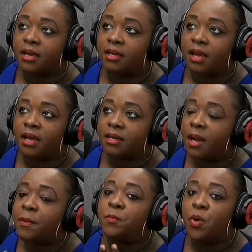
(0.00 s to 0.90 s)
a
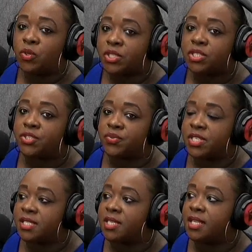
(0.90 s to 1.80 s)
couple posts
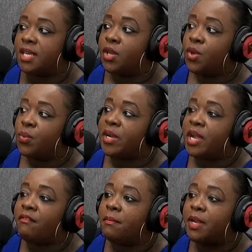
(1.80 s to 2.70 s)
recently when
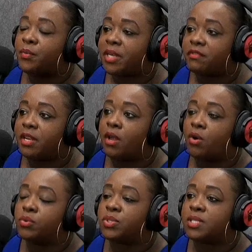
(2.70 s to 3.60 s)
government would have
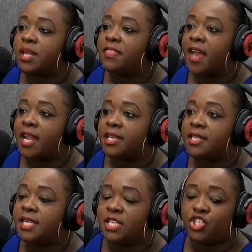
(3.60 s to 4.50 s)
announced that
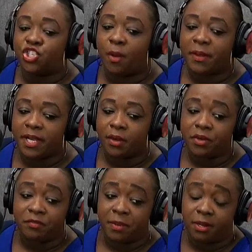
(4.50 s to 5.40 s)
the shopping day would
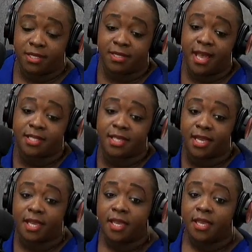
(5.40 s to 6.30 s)
have been on
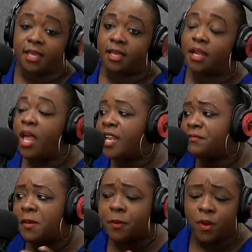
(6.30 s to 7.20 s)
Saturday. And a lot of
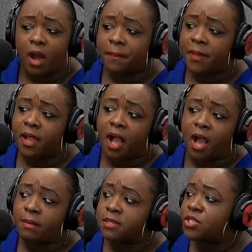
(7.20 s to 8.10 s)
people were up in
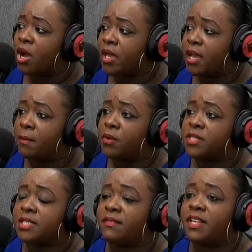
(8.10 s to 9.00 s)
arms talking about the
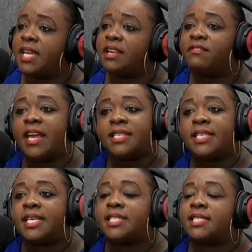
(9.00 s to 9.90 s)
Seventh-day
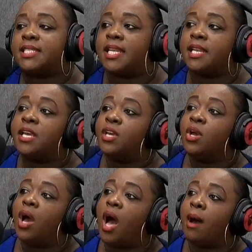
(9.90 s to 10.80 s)
Adventists and
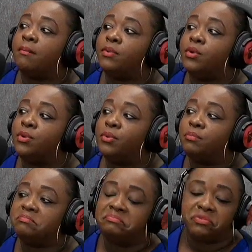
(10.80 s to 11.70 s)

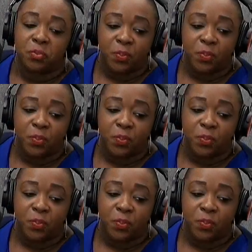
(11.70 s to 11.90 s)
no